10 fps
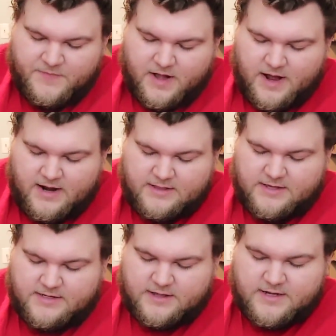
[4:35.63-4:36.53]
I got
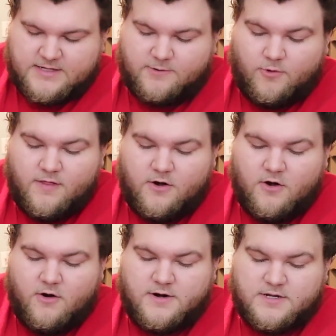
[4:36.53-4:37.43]
this. Like I said, one of the
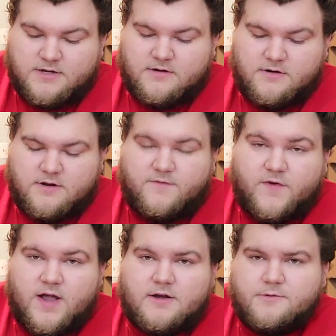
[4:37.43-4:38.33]
hardest to
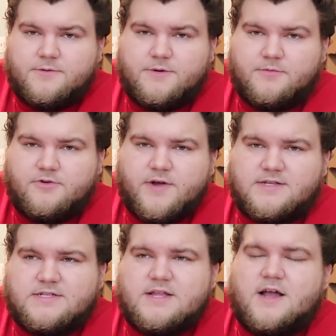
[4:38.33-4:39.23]
find WWE
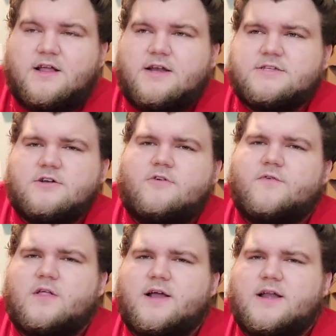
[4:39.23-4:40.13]
Blu-rays. It's not. It doesn't go
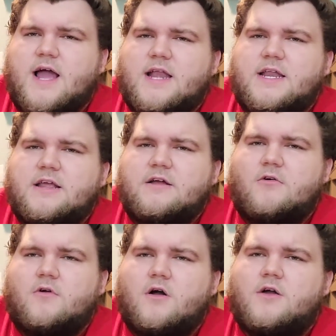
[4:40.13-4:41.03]
for like 90
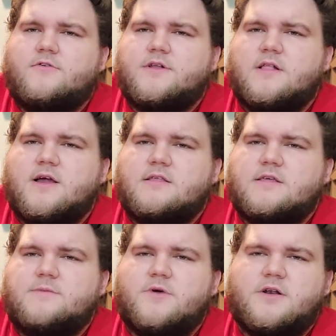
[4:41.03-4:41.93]
or 100 like
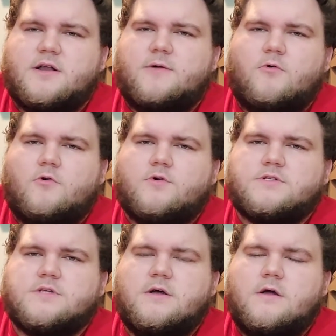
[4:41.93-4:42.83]
the Monday Night
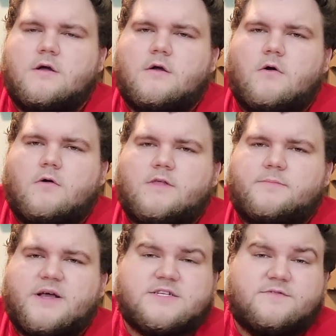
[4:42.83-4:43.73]
Wars or the
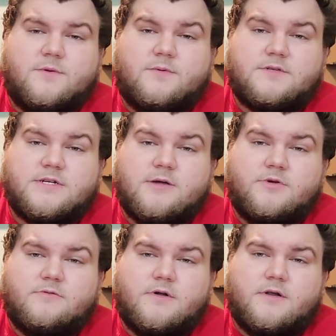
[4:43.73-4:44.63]
Best of
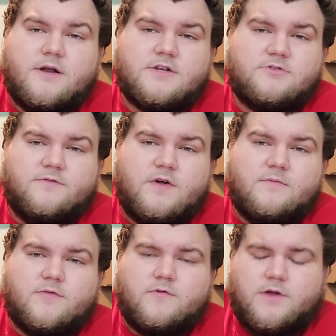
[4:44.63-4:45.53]
WCW Monday Night Nitro
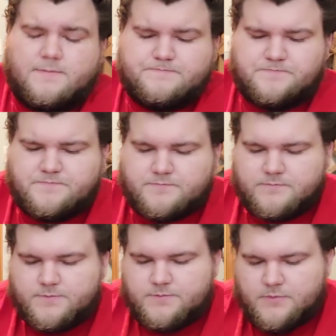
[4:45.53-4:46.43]
Volume 3.
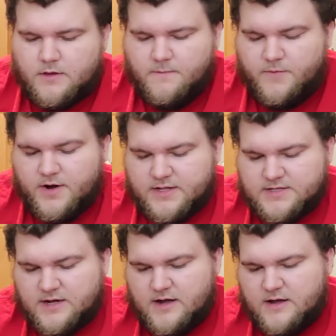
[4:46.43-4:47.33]
But
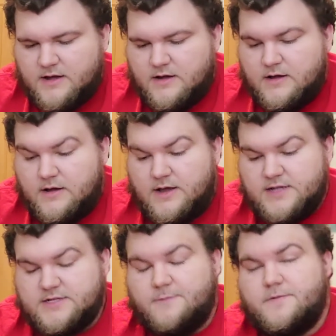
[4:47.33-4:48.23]
it's uh,
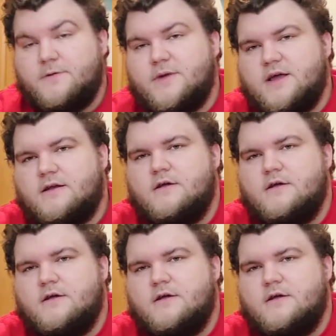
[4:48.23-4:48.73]
it's up there, man.